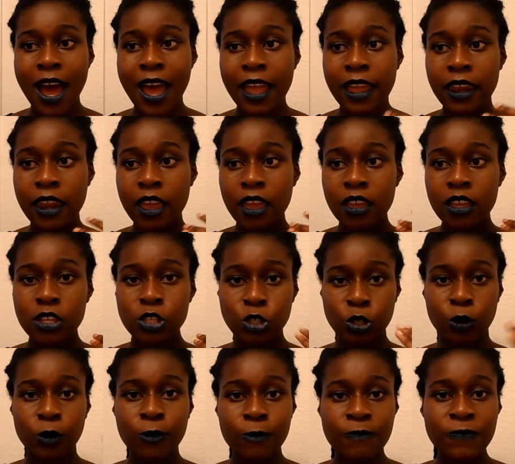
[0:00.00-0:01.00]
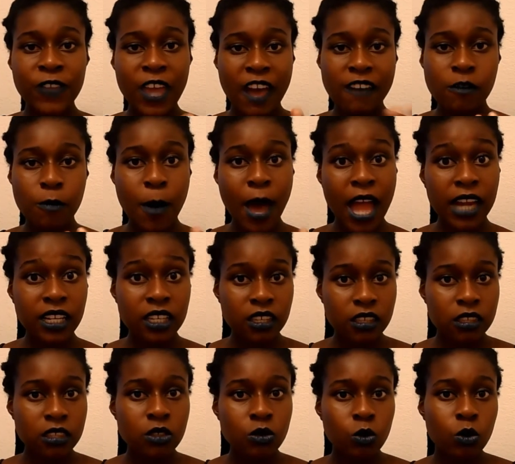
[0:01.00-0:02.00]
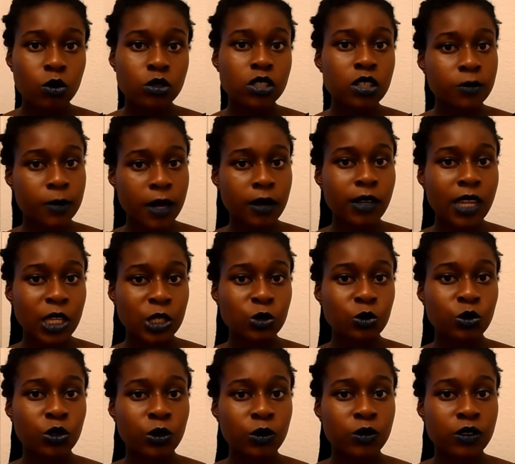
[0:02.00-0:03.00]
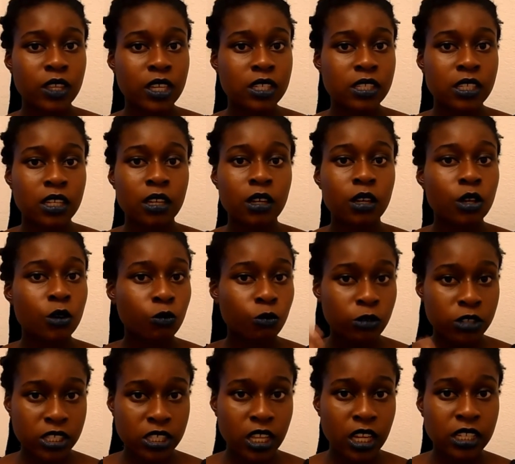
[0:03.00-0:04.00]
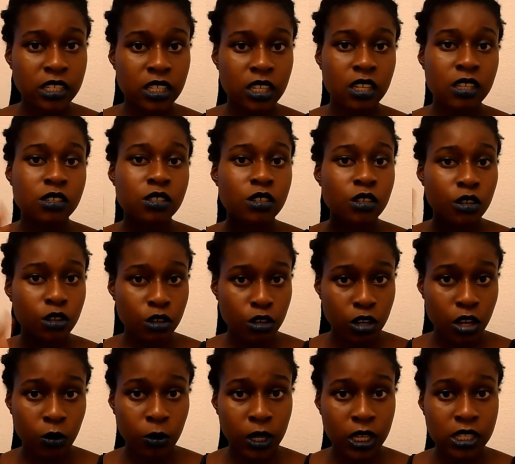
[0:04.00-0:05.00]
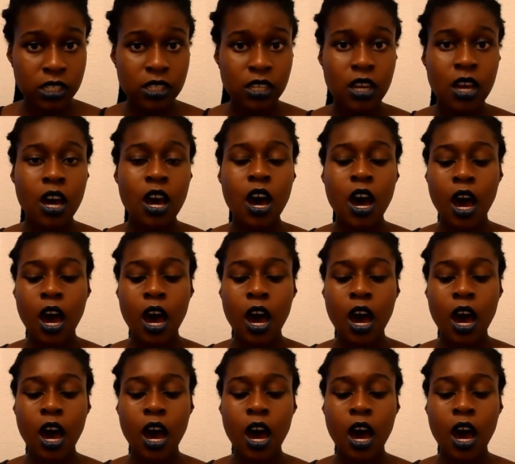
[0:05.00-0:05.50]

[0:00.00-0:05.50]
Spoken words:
I'd sort of have a panicky thought about National Youth Theatre, recite it, know it.